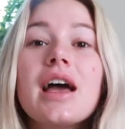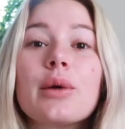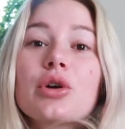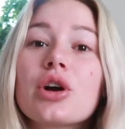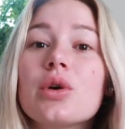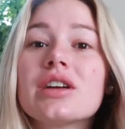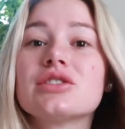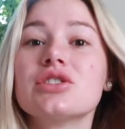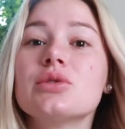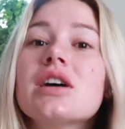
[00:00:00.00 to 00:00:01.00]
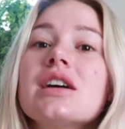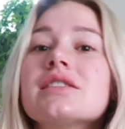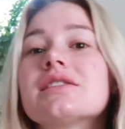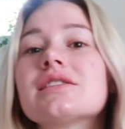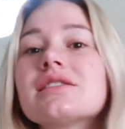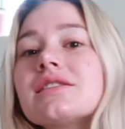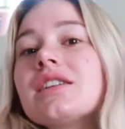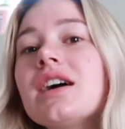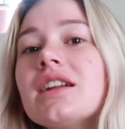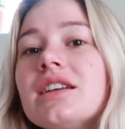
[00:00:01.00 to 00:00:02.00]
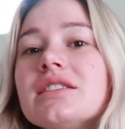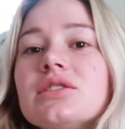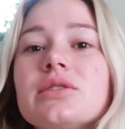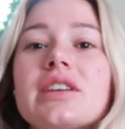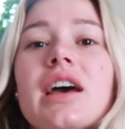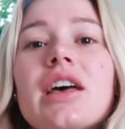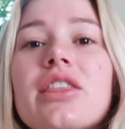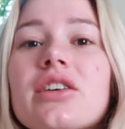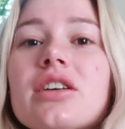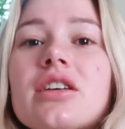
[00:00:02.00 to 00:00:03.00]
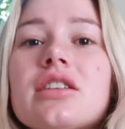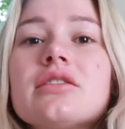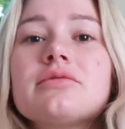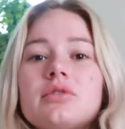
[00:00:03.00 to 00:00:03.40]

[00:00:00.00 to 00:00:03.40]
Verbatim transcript: We're going to study together.